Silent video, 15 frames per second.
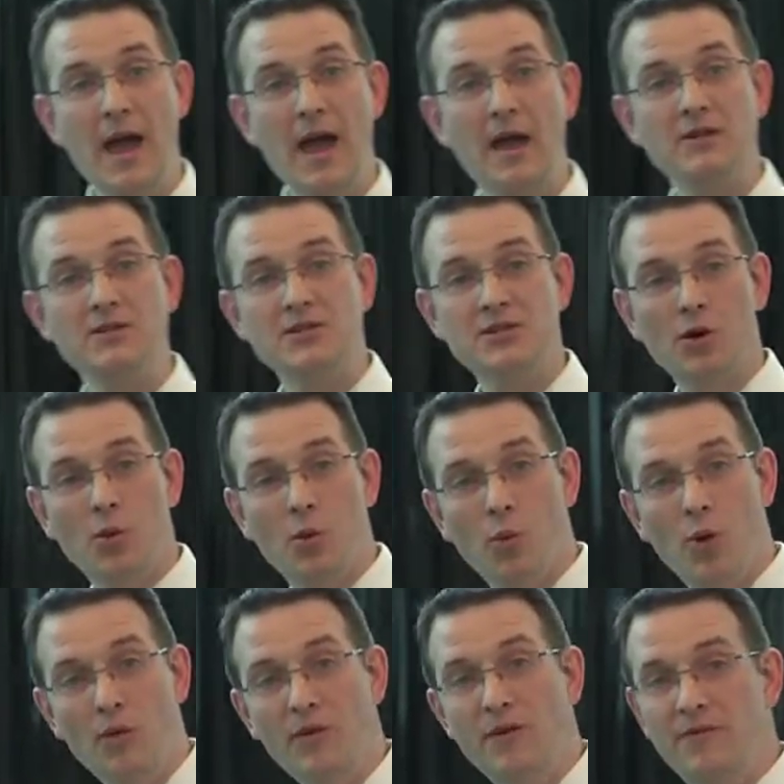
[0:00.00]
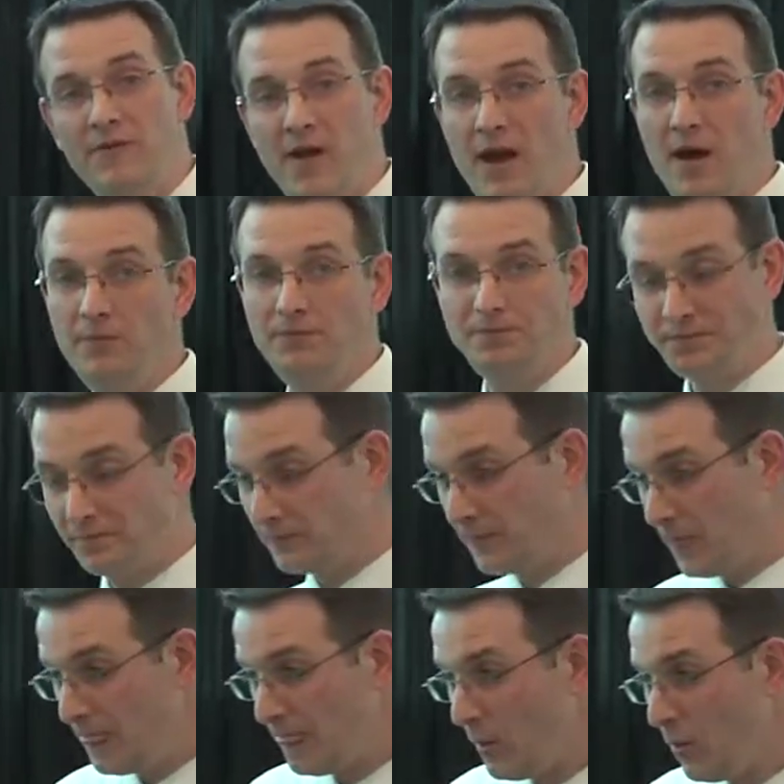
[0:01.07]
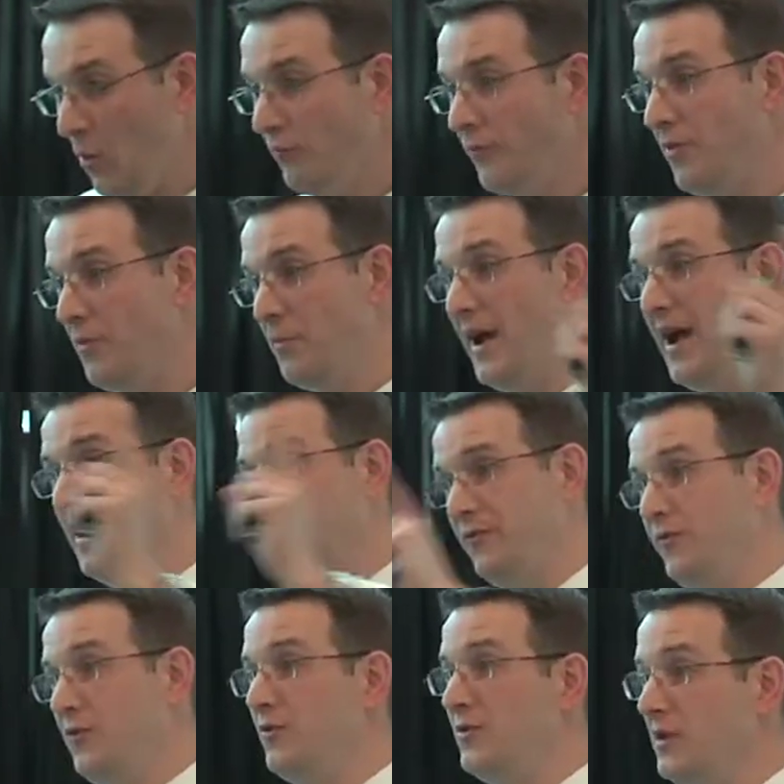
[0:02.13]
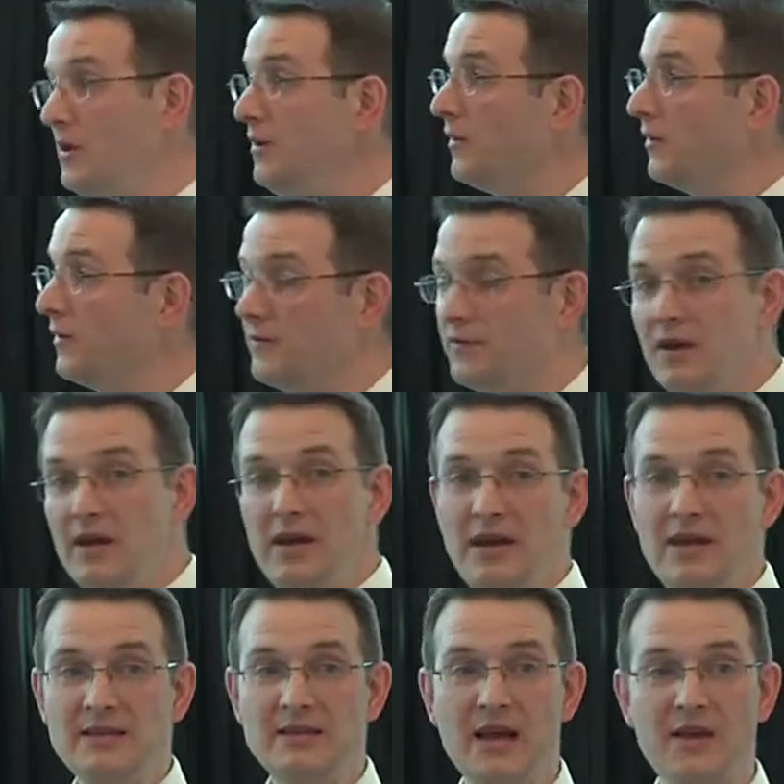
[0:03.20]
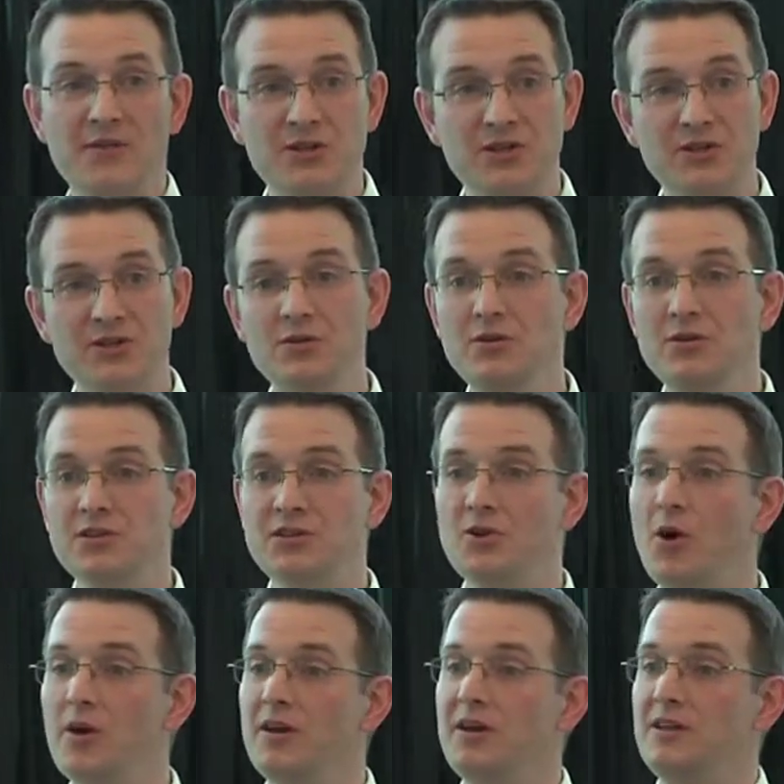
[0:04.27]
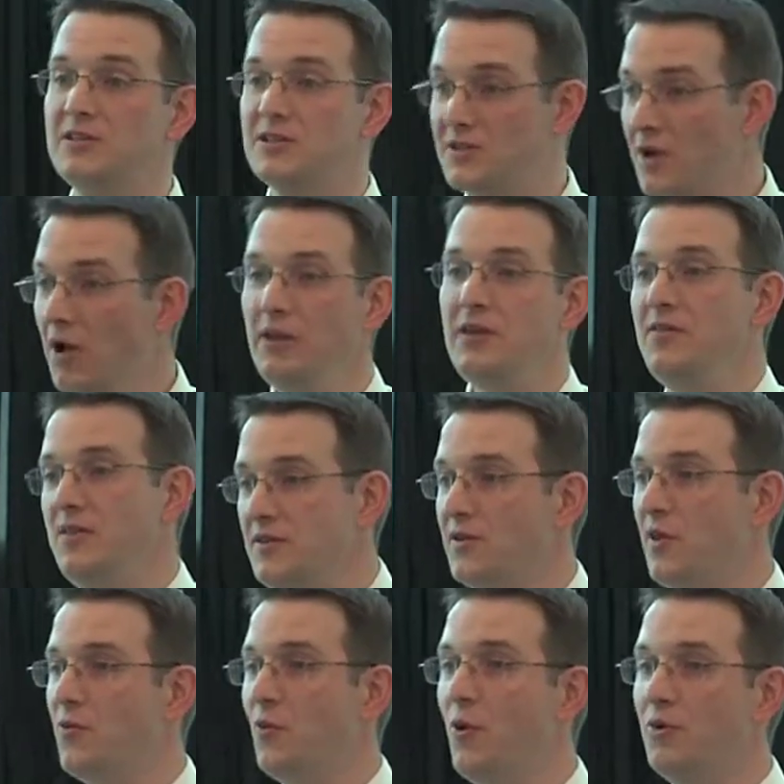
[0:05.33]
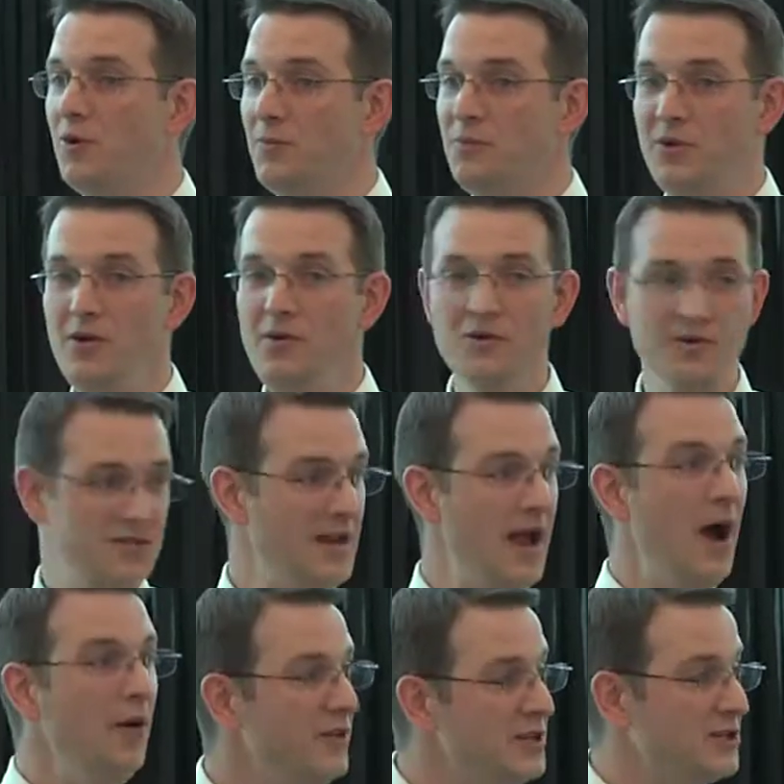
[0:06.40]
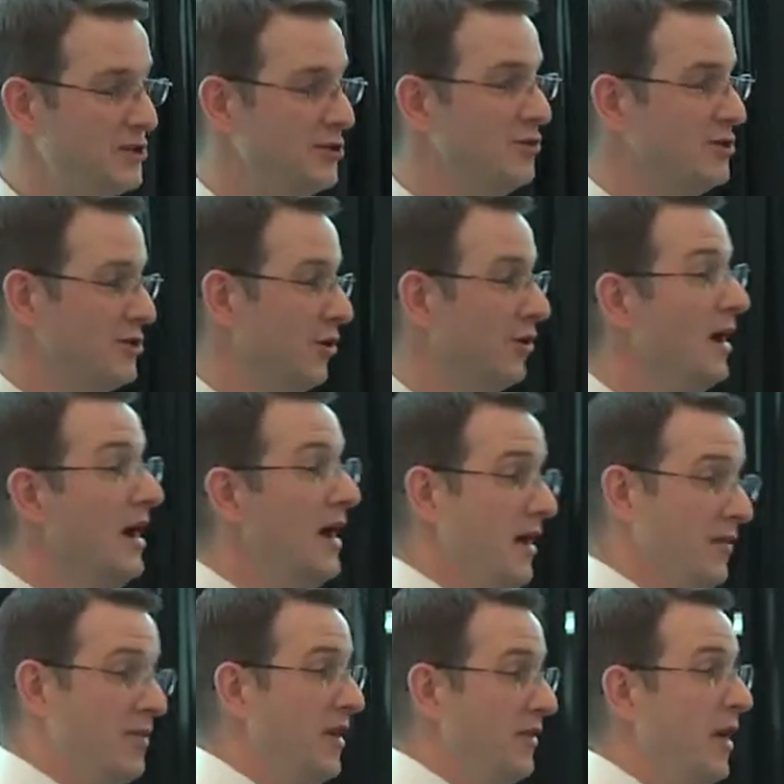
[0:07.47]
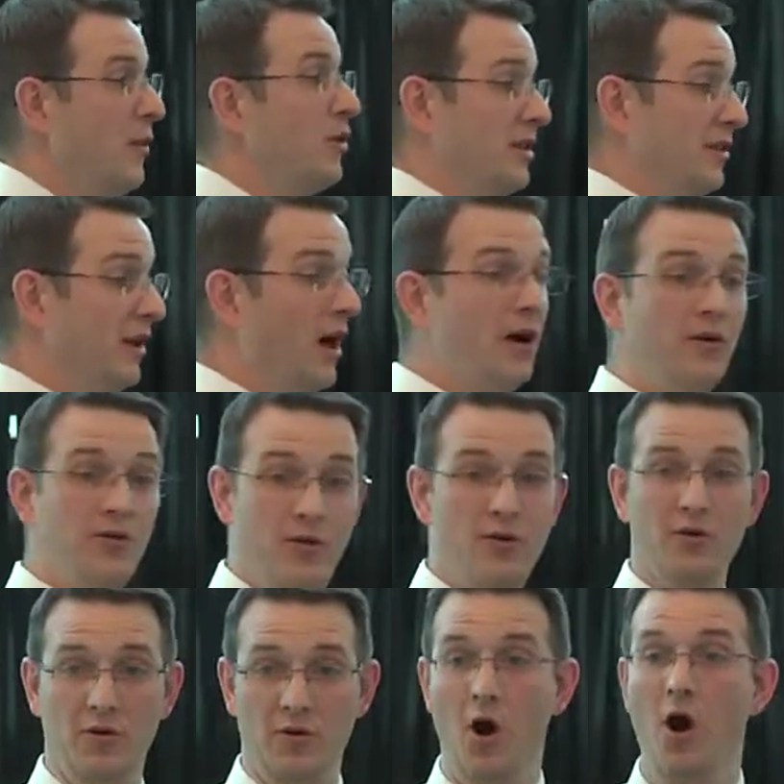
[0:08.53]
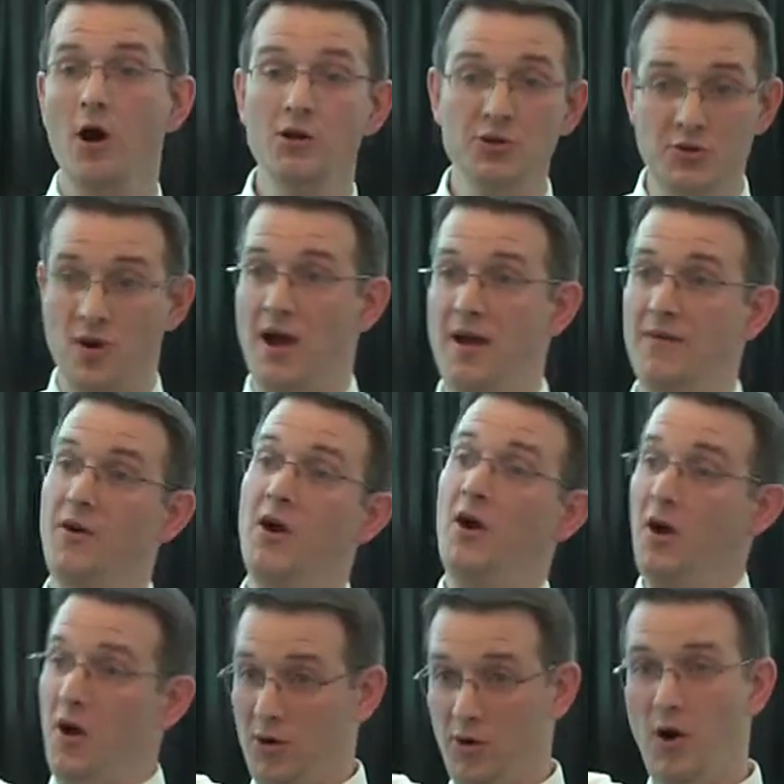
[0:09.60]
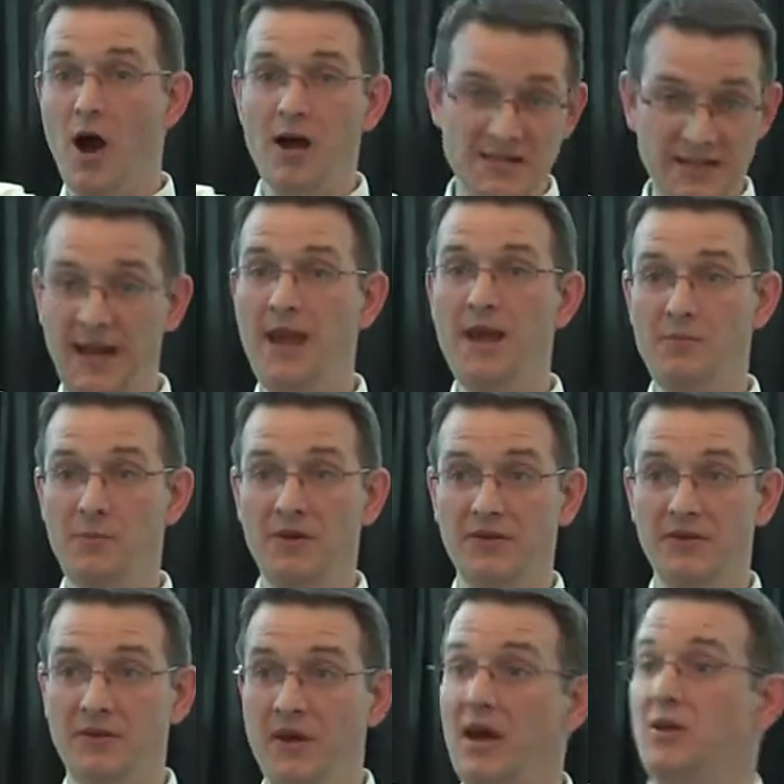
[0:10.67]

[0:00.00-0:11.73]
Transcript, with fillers: And so what we found over the past few years is that the students started installing these on their own computers. Now these students are, they, they would lug their hard drive across campus